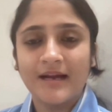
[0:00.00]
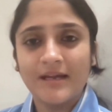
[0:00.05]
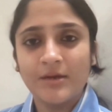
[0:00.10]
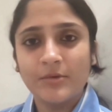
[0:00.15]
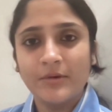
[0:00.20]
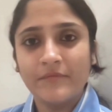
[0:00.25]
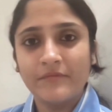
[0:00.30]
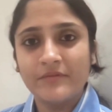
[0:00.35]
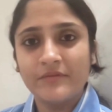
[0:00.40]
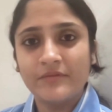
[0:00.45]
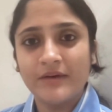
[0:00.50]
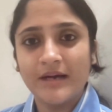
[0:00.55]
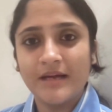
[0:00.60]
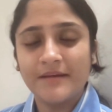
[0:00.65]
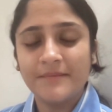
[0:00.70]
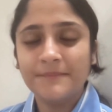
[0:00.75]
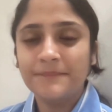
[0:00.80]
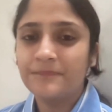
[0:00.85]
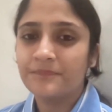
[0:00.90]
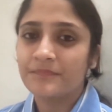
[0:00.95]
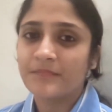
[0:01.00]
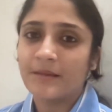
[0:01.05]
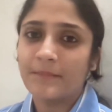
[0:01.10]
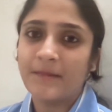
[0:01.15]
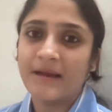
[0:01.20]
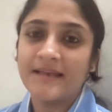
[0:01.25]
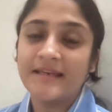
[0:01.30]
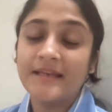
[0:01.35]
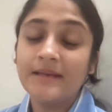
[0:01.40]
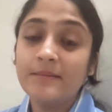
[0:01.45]
Hello everyone,
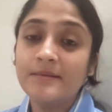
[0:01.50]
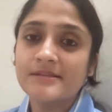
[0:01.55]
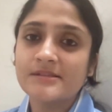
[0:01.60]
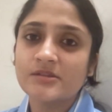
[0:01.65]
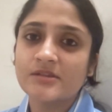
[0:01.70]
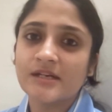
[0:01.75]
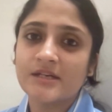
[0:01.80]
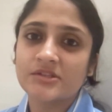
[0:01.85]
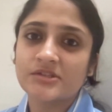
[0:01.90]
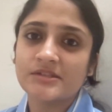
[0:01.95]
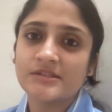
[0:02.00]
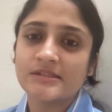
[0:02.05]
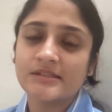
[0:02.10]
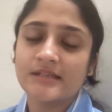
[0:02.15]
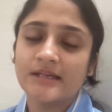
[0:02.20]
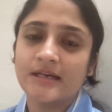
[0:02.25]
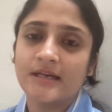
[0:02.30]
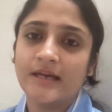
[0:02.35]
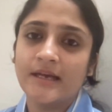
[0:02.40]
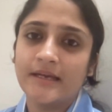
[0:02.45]
my name is Sonakshi Sinha